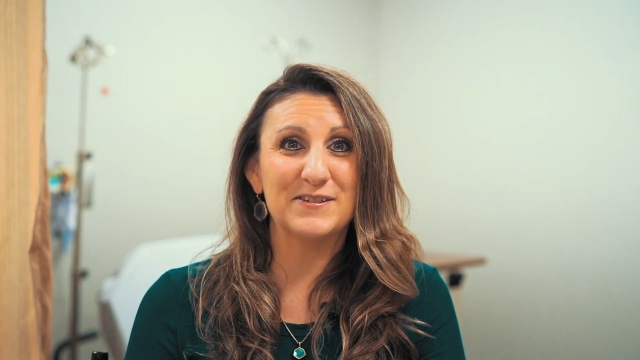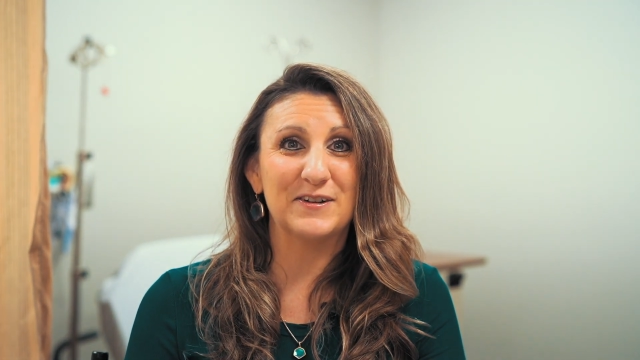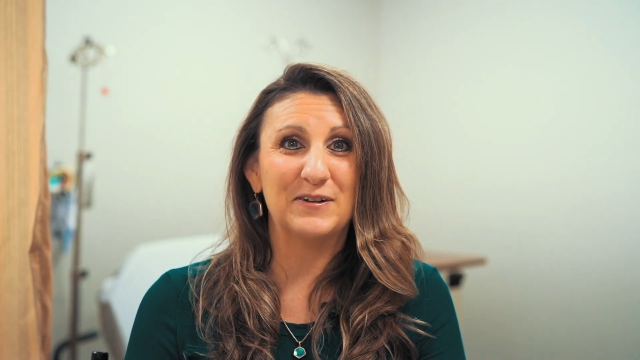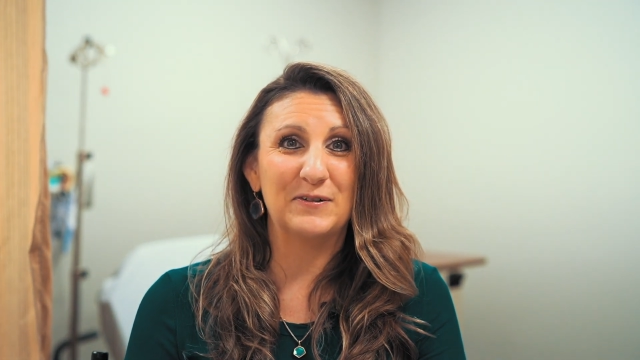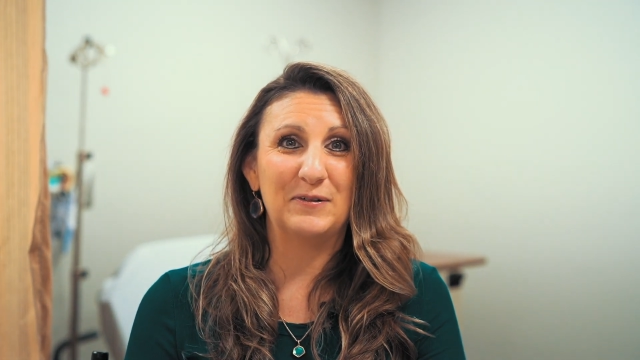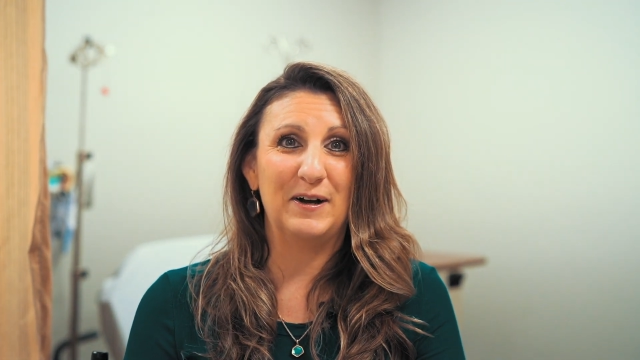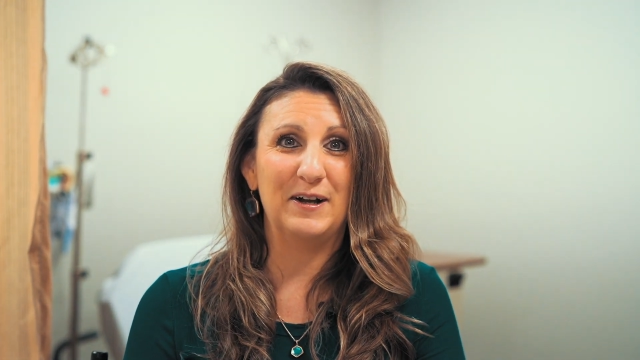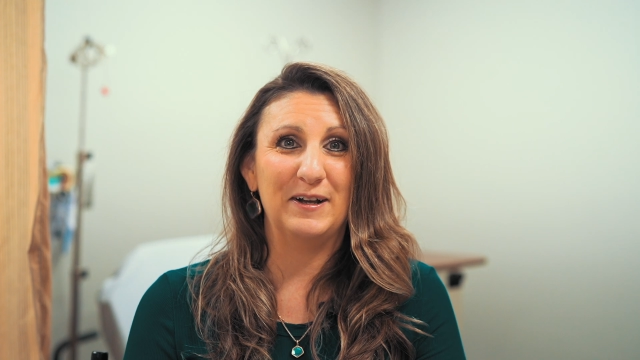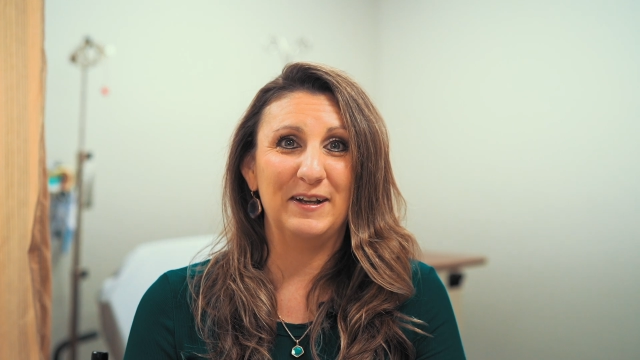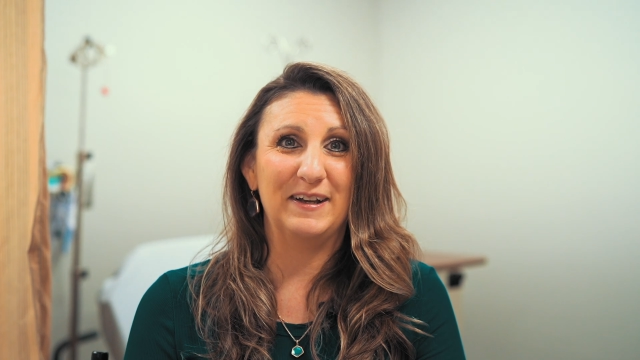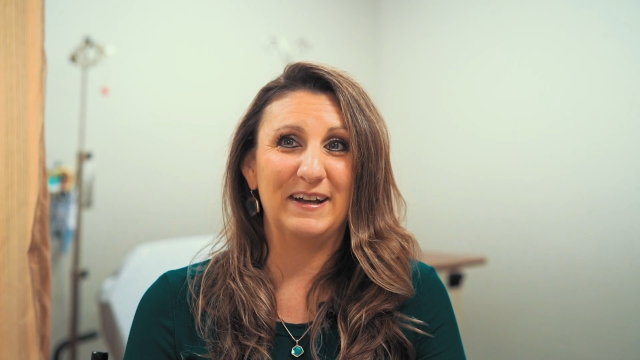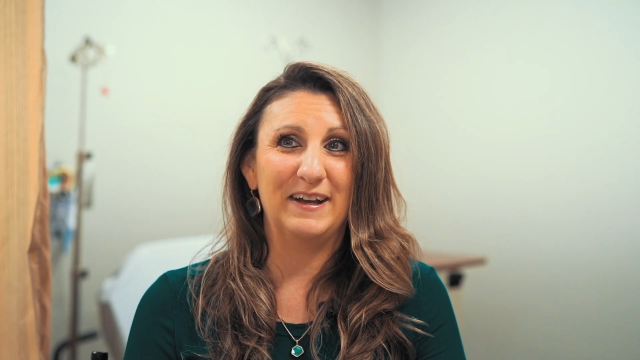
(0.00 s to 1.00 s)
so I
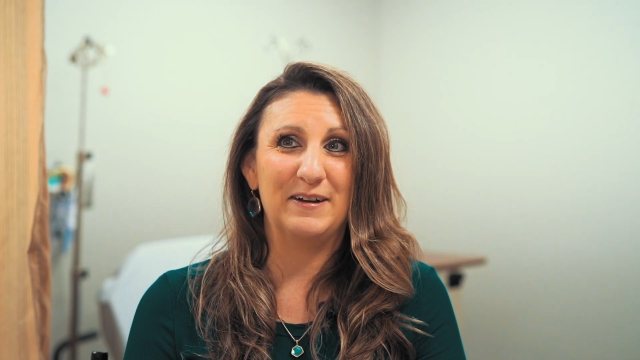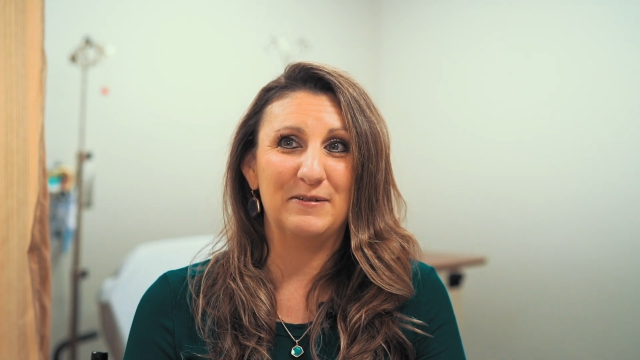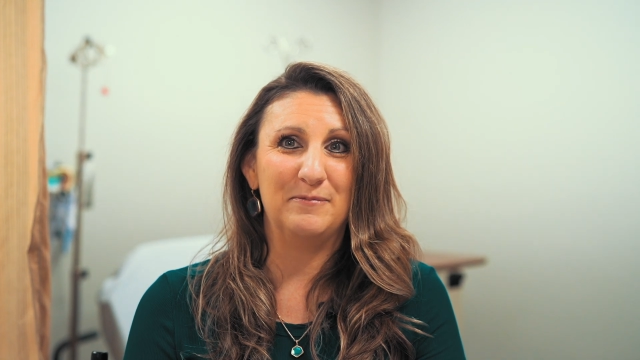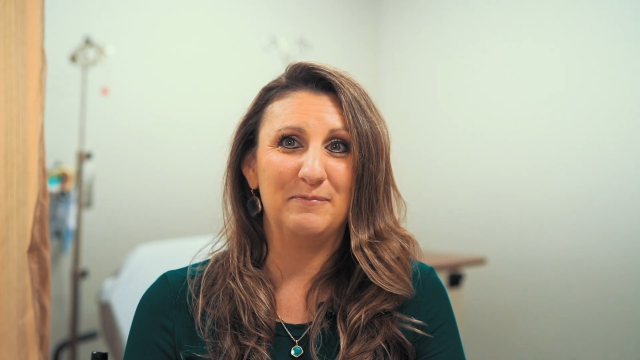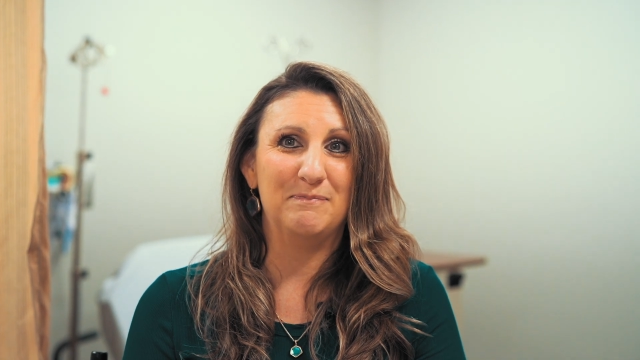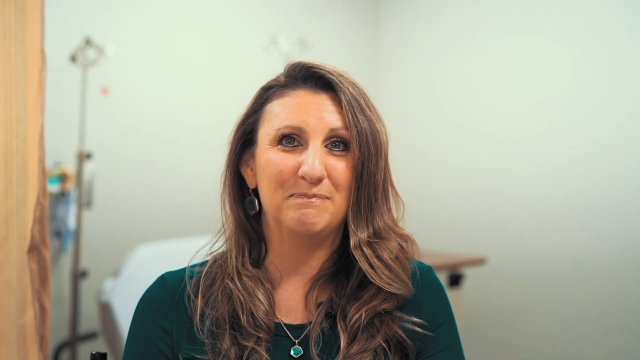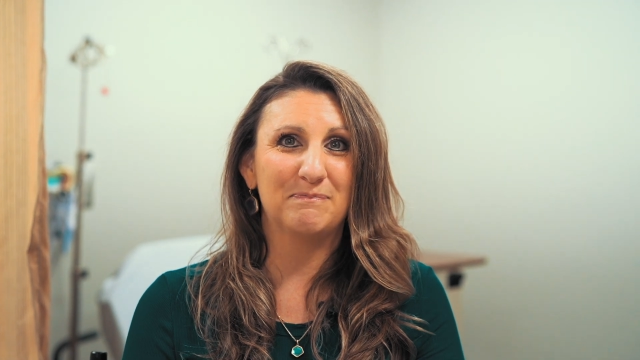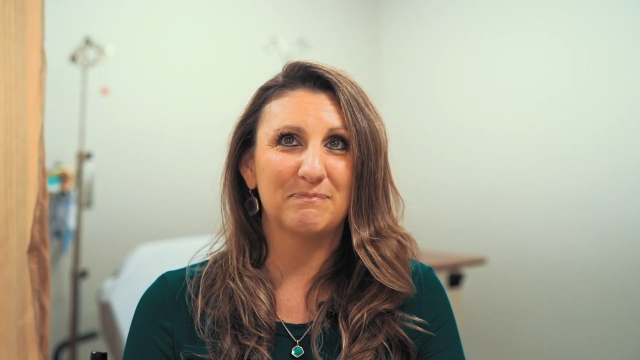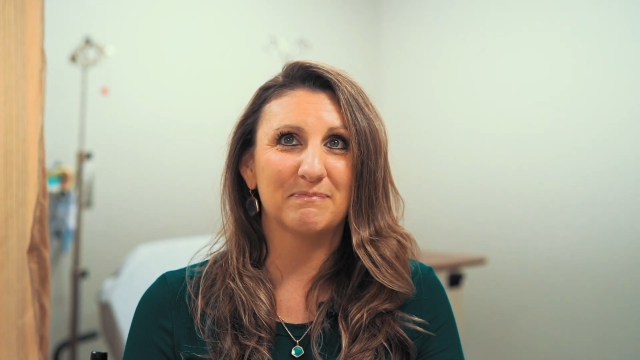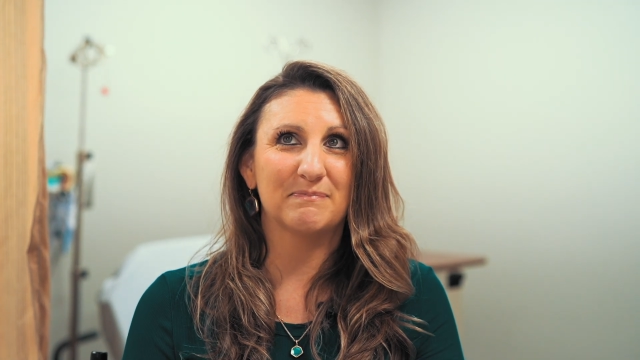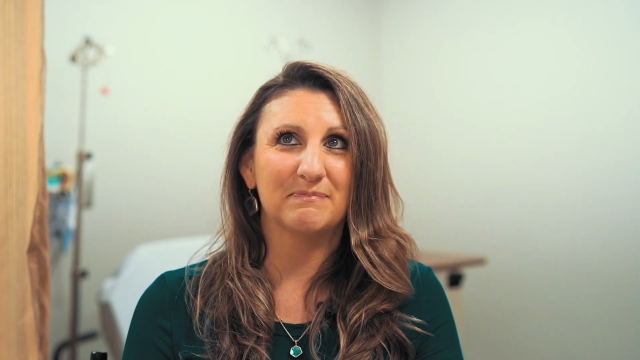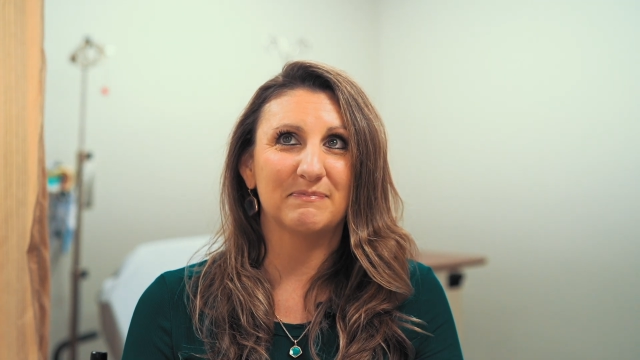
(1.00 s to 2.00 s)

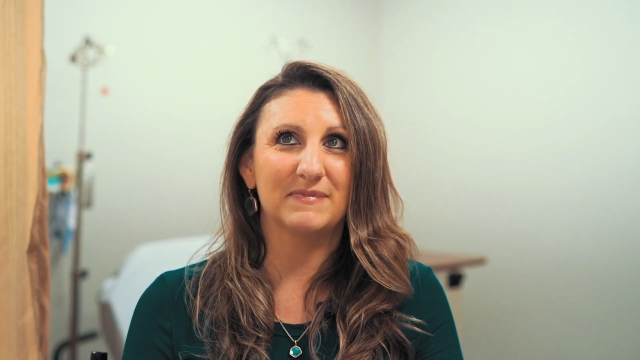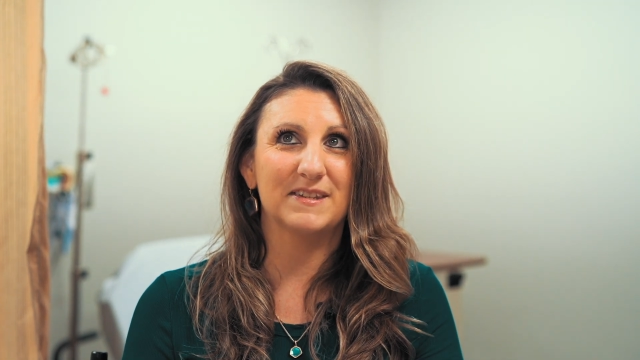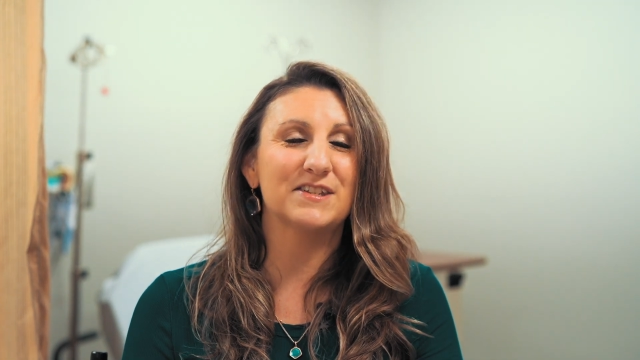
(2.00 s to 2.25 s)
am,